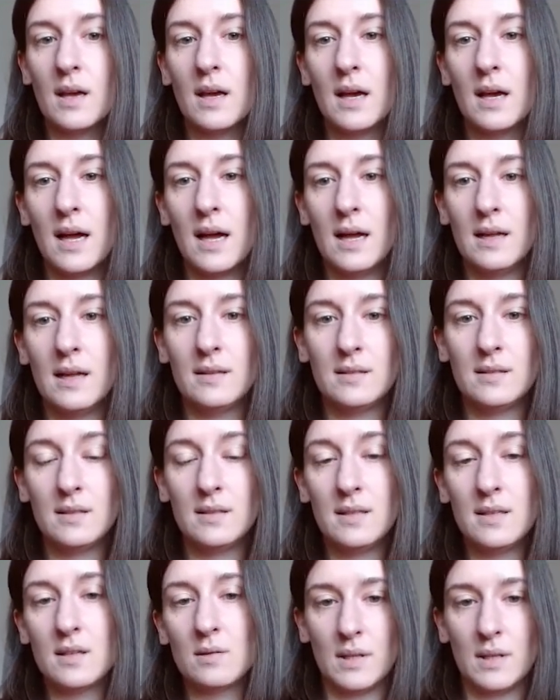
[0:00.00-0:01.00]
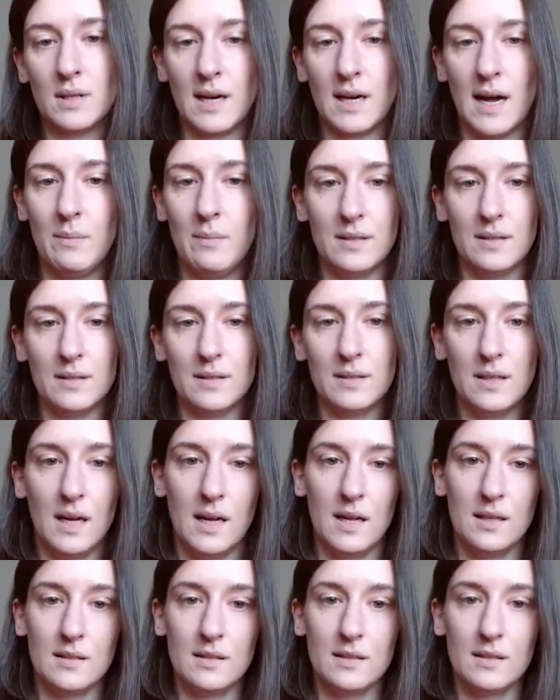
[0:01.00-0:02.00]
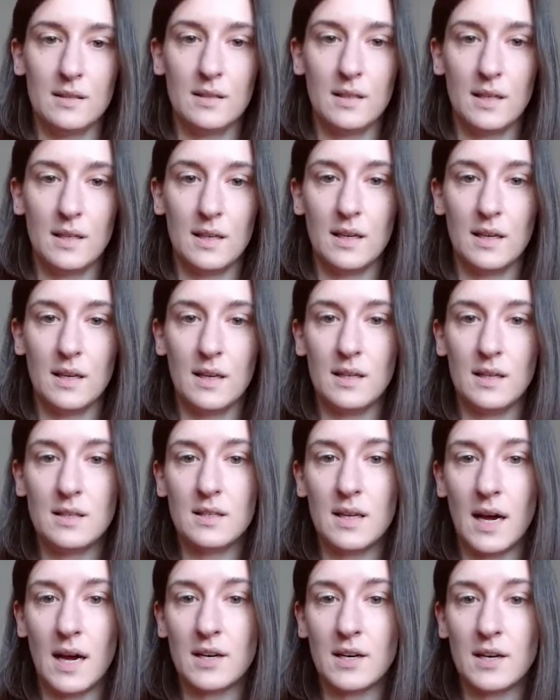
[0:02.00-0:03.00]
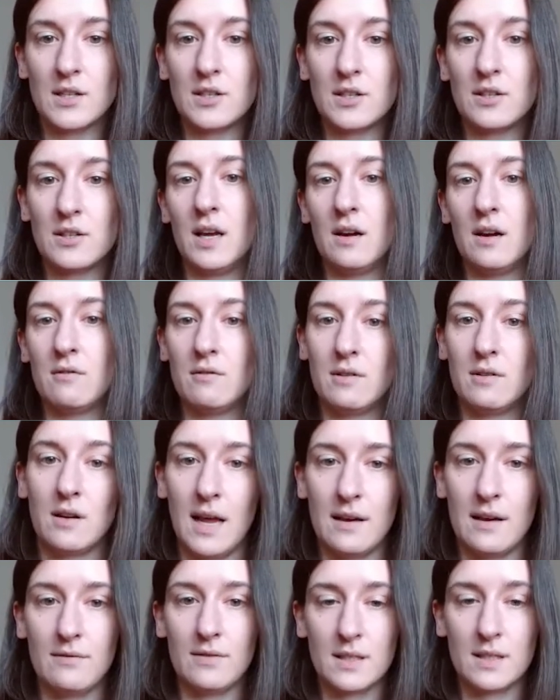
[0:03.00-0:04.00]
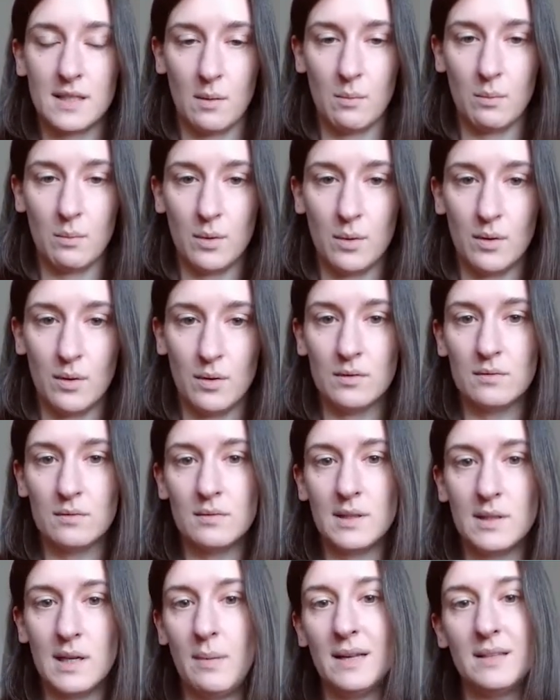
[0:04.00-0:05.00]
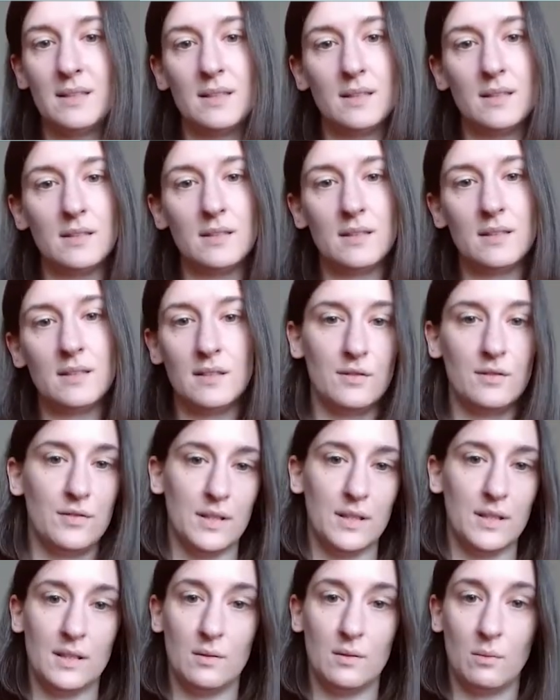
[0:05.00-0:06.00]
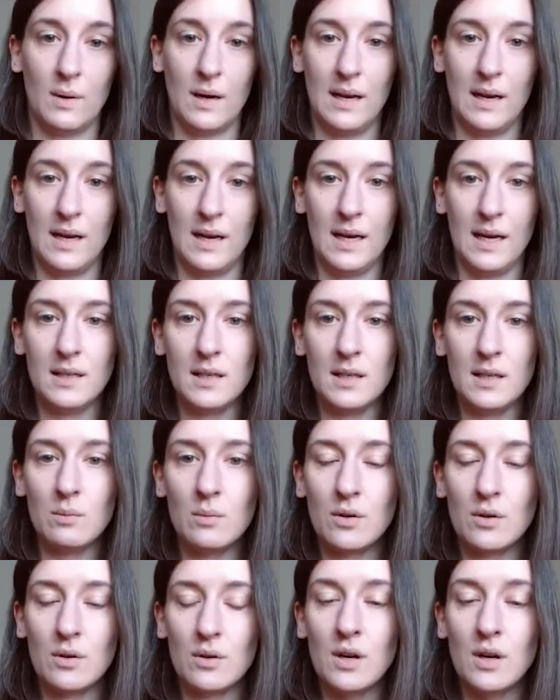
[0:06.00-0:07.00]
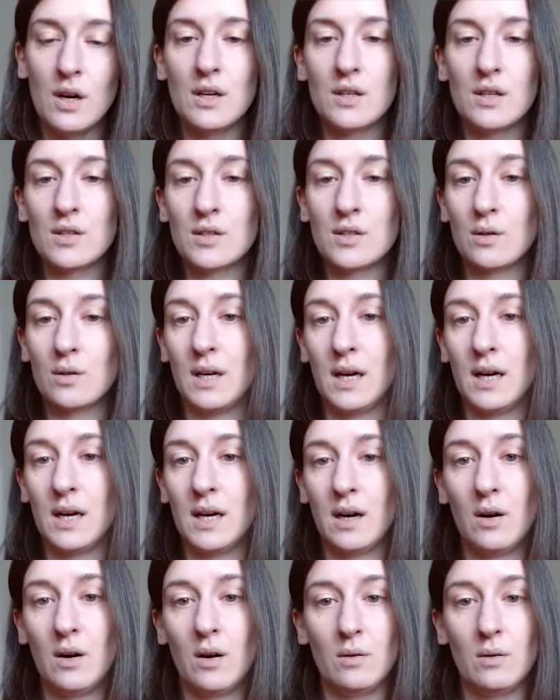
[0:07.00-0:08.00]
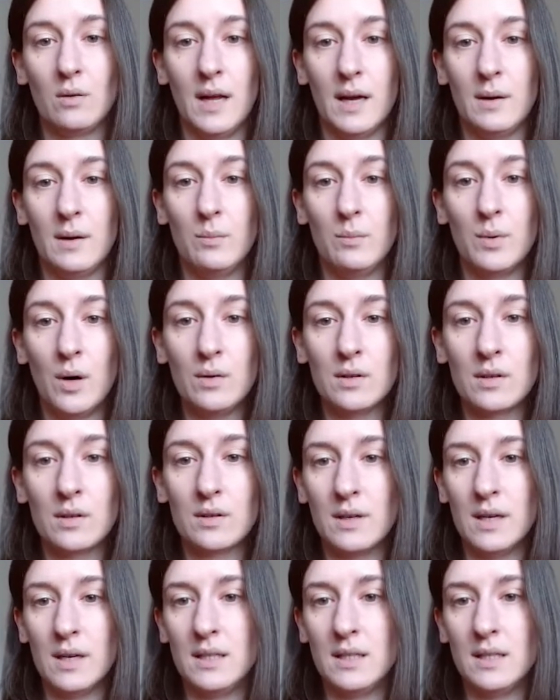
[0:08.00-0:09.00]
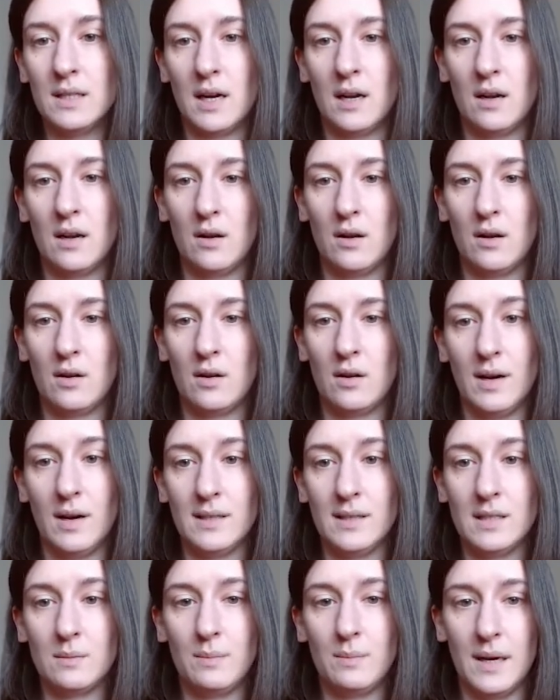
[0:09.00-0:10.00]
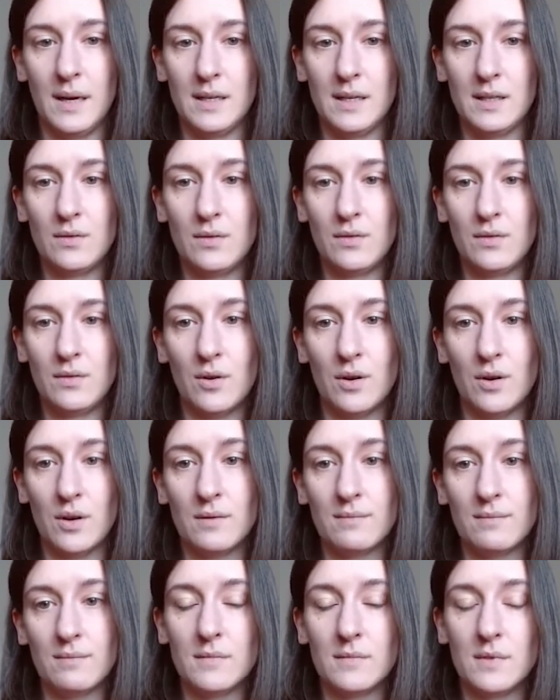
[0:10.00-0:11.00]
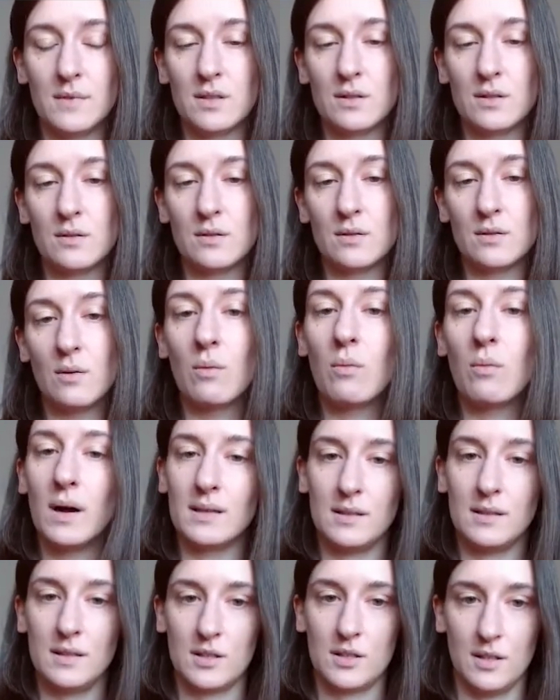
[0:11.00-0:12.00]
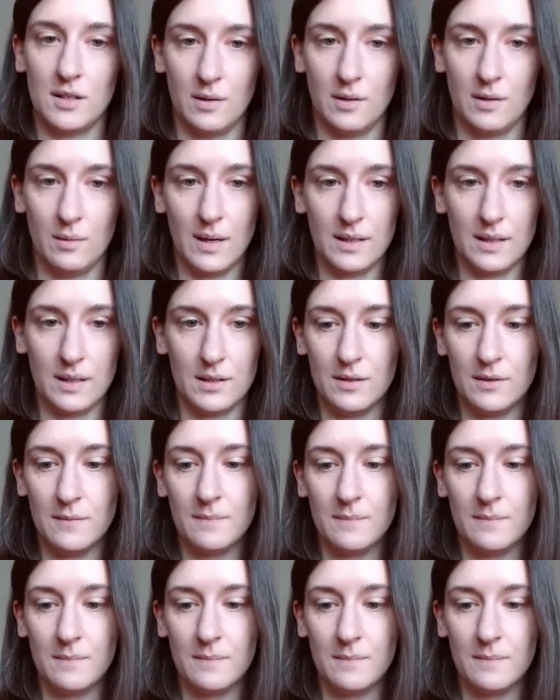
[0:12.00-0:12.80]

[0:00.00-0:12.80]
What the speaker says: And this is what happened. And it's actually a real-life example. The button didn't fit in one line anymore, so the whole line broke, creating a lot of white space for this one additional button.